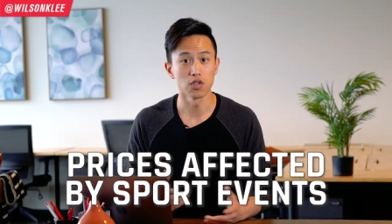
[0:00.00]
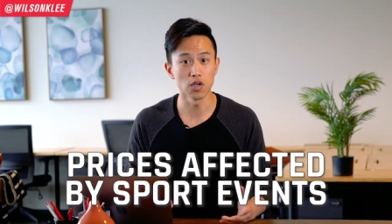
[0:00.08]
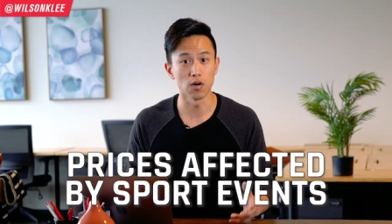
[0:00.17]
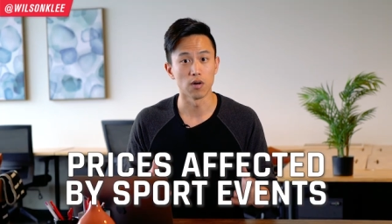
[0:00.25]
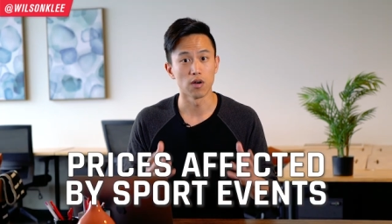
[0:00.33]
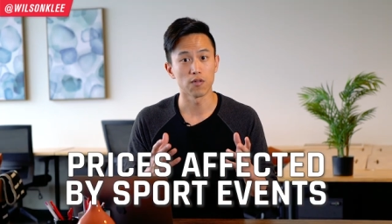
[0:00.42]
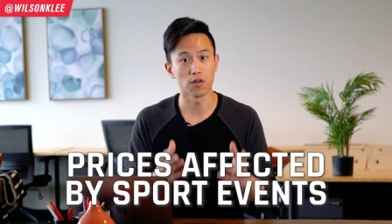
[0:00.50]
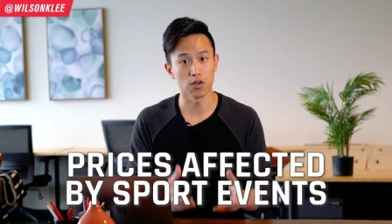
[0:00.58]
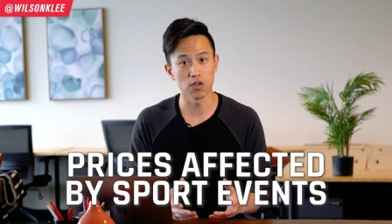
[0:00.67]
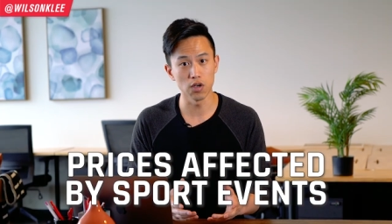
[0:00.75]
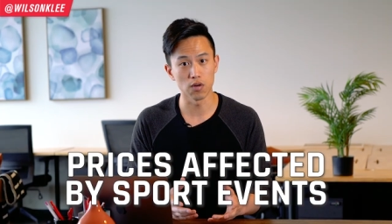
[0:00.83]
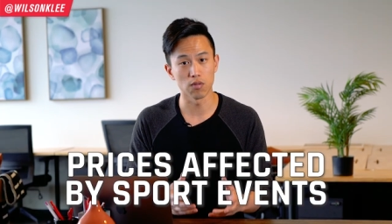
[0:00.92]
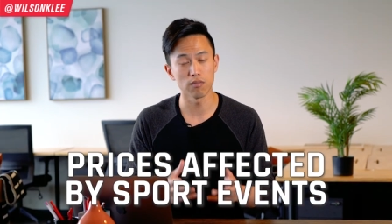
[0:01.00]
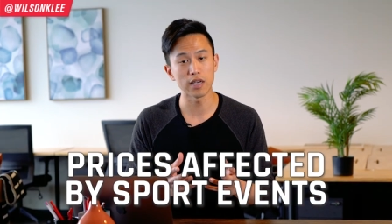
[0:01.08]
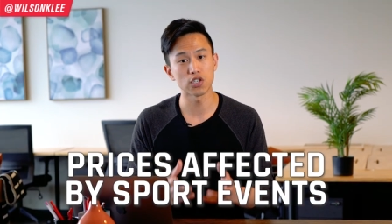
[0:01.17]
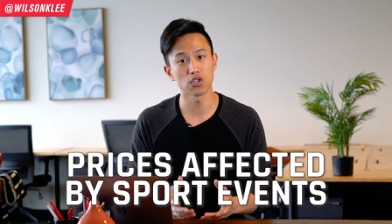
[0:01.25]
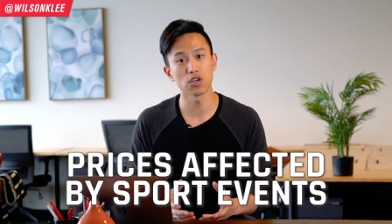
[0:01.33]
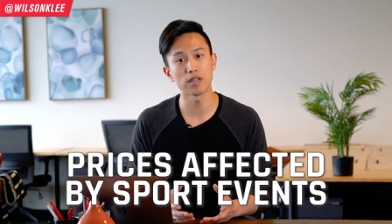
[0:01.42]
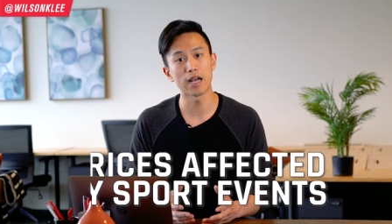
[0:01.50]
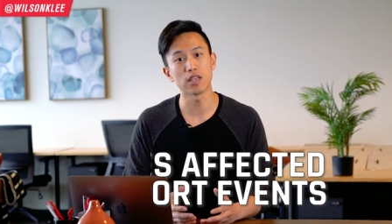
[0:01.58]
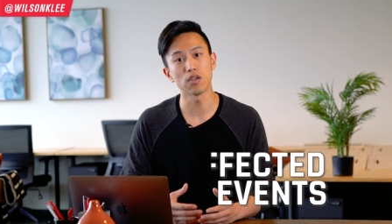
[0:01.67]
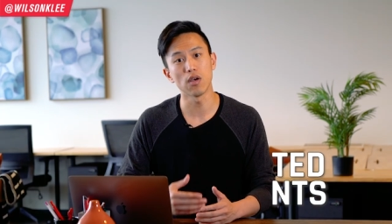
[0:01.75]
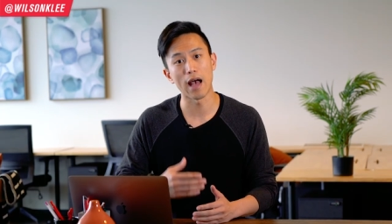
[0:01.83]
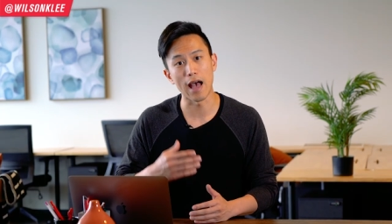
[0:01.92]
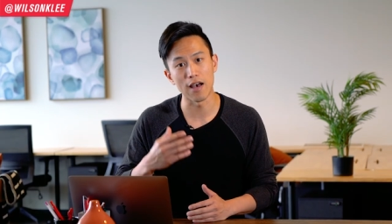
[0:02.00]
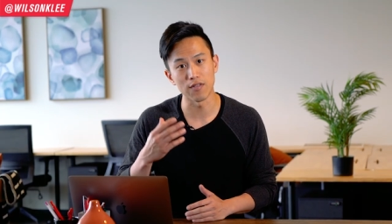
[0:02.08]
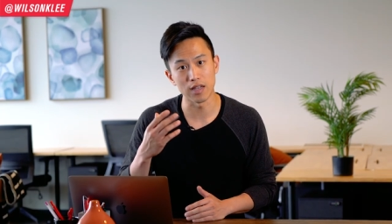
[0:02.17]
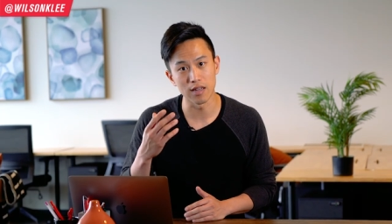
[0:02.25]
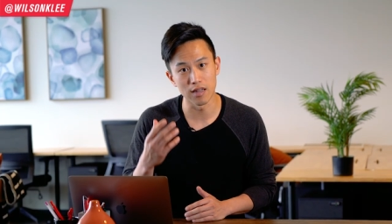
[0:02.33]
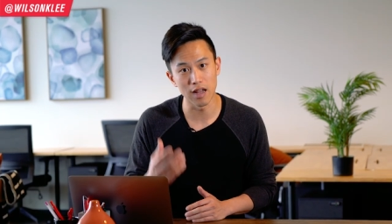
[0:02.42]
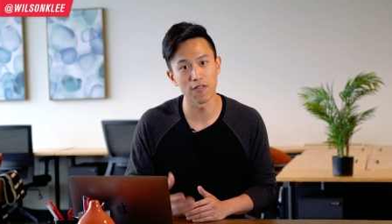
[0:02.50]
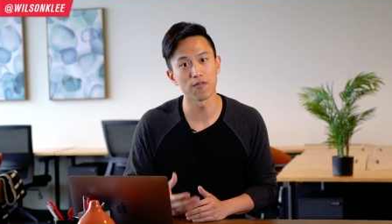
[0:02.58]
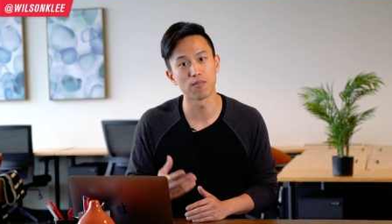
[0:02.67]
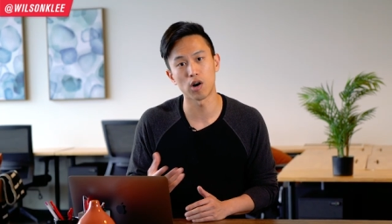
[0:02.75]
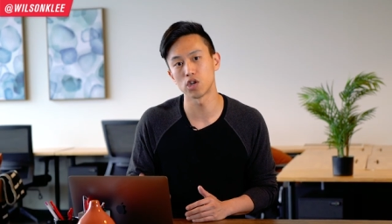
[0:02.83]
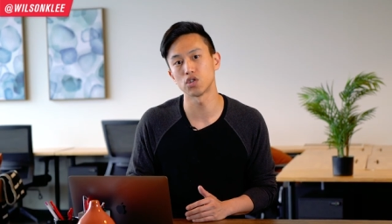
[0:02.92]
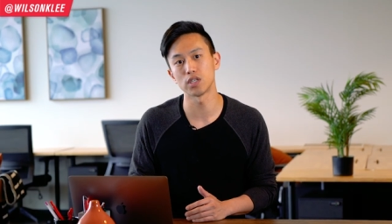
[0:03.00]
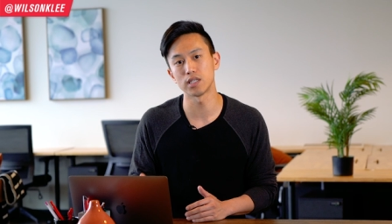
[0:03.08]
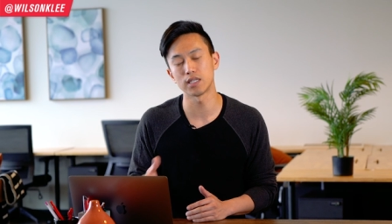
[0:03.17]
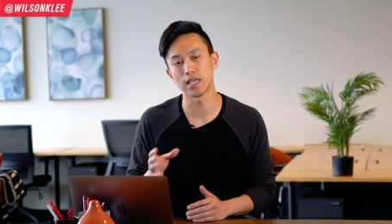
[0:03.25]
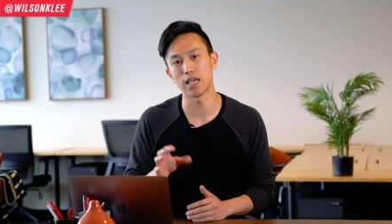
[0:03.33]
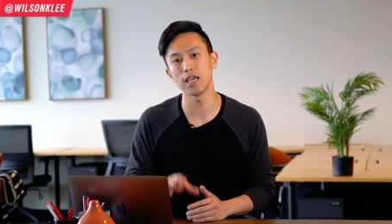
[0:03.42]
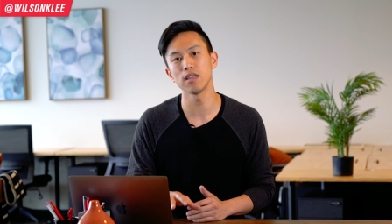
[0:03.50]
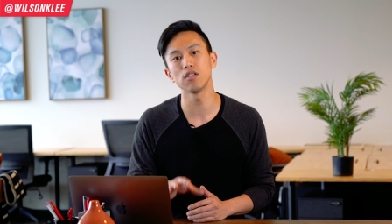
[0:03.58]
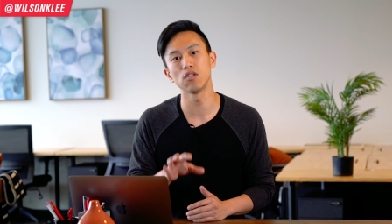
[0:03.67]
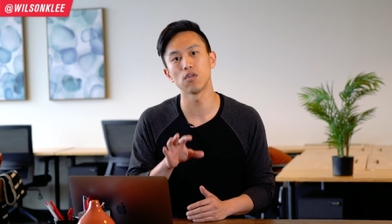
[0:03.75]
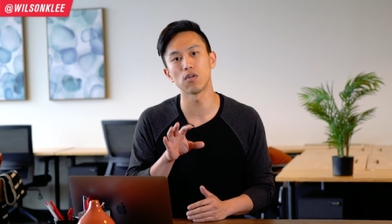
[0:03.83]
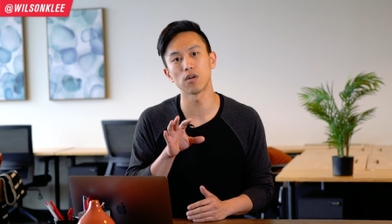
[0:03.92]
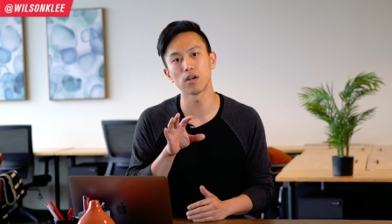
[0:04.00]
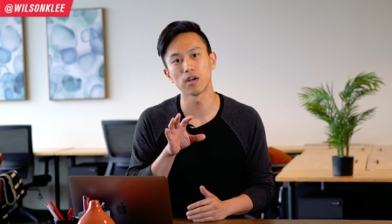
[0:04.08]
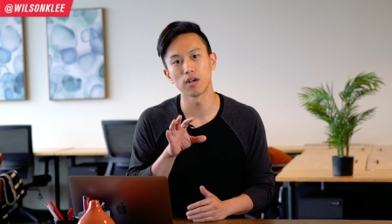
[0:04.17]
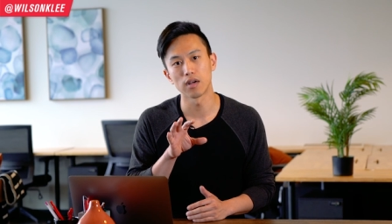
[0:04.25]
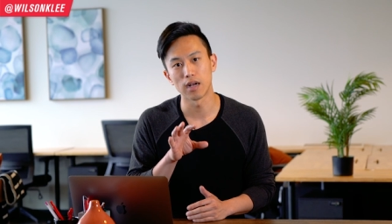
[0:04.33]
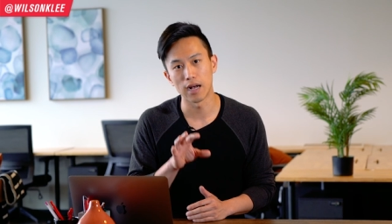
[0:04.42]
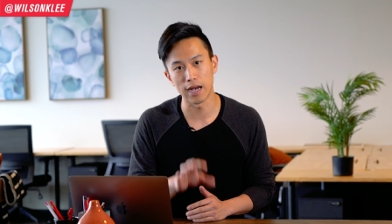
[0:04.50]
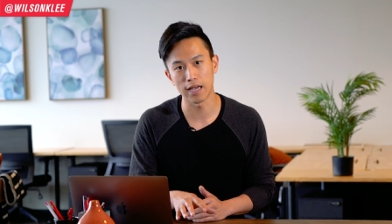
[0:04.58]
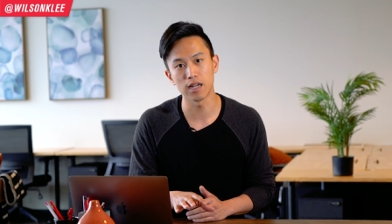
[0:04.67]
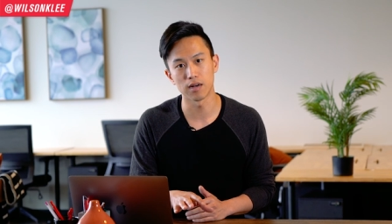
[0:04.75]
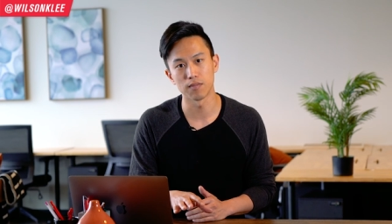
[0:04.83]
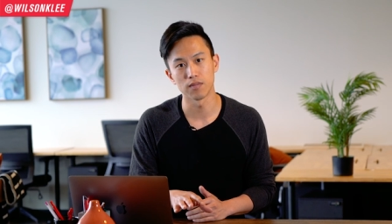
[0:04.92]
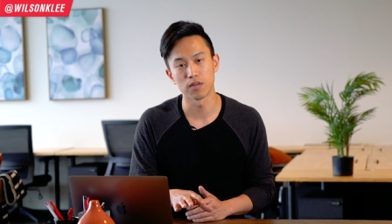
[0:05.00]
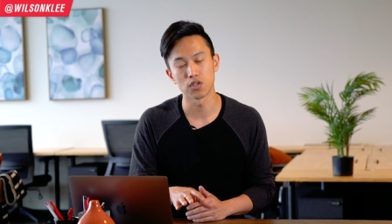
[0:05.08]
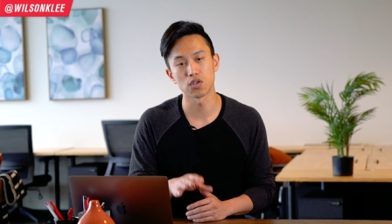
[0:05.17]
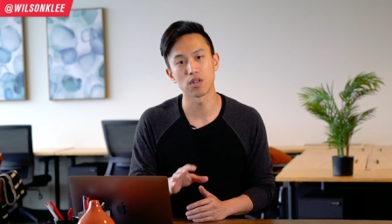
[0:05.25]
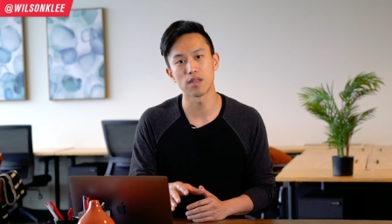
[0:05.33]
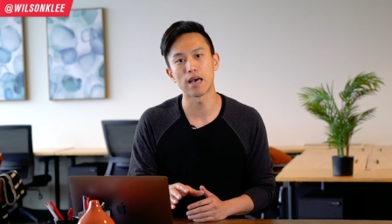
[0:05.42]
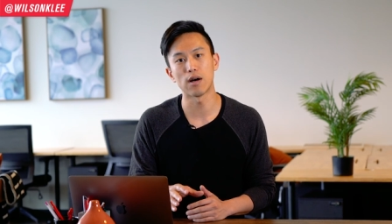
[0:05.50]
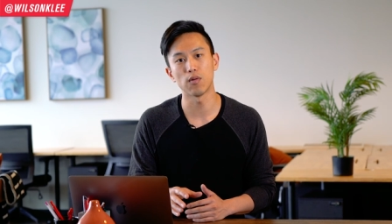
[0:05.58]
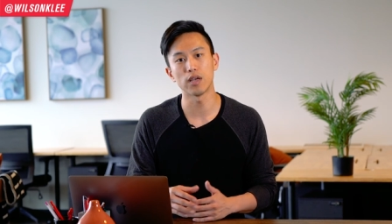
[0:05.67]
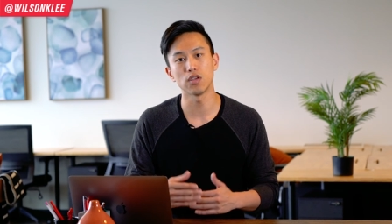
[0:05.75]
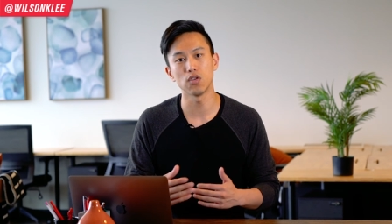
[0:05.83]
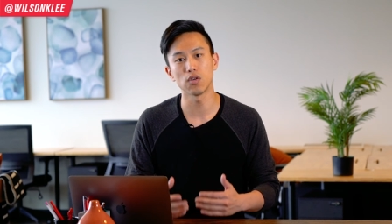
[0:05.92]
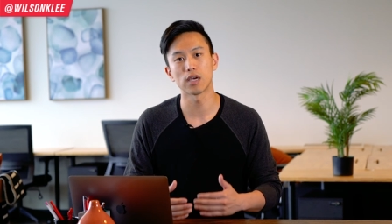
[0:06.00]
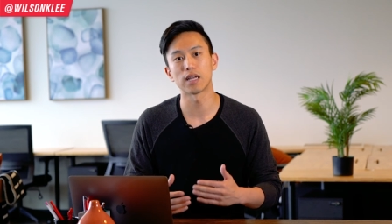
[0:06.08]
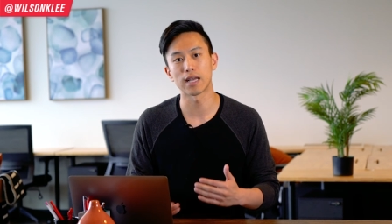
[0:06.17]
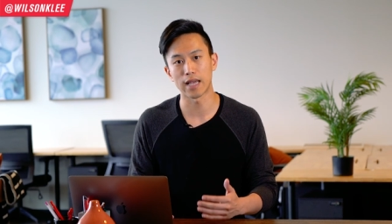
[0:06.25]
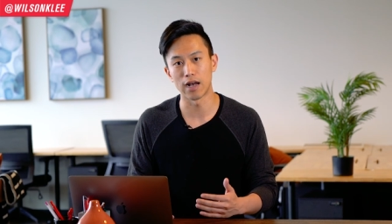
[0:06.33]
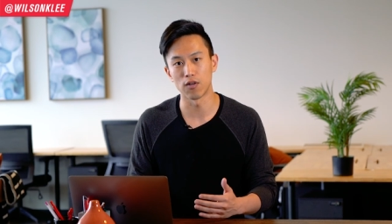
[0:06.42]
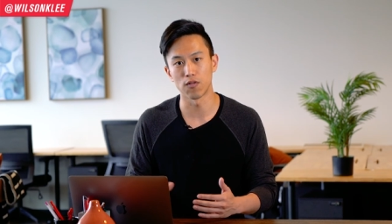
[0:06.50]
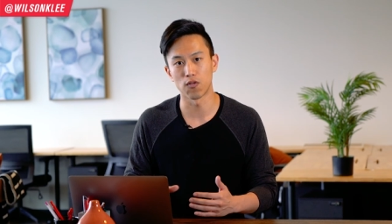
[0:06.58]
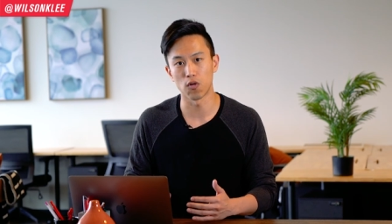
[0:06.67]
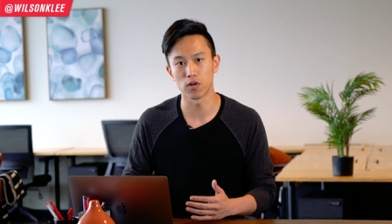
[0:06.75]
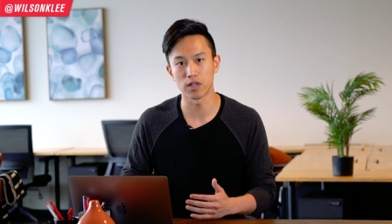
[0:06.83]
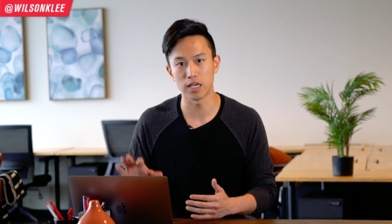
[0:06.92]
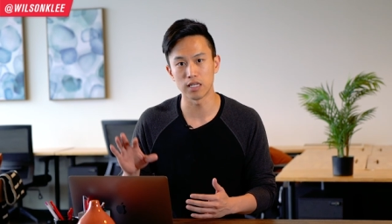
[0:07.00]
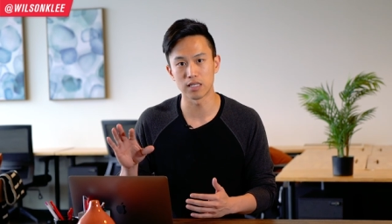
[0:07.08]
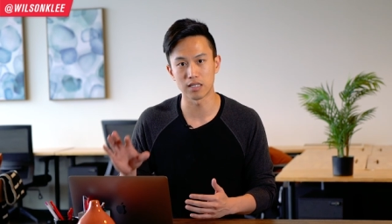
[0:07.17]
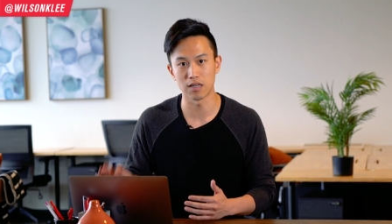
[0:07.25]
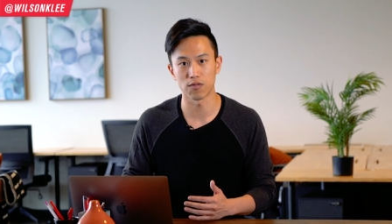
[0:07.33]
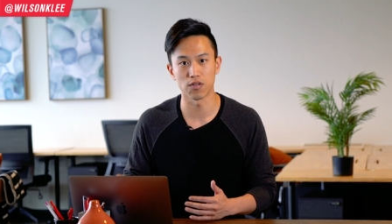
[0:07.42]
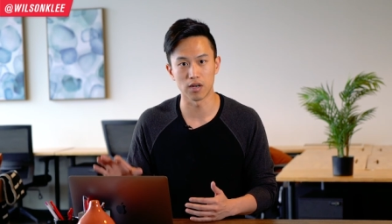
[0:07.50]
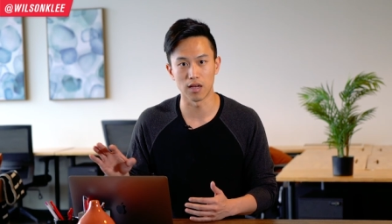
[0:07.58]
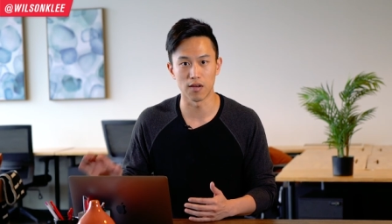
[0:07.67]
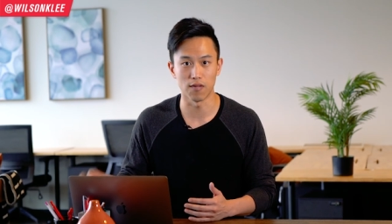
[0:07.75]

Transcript: So for you, make sure that you have enough margins in your item so then that way you can account for these different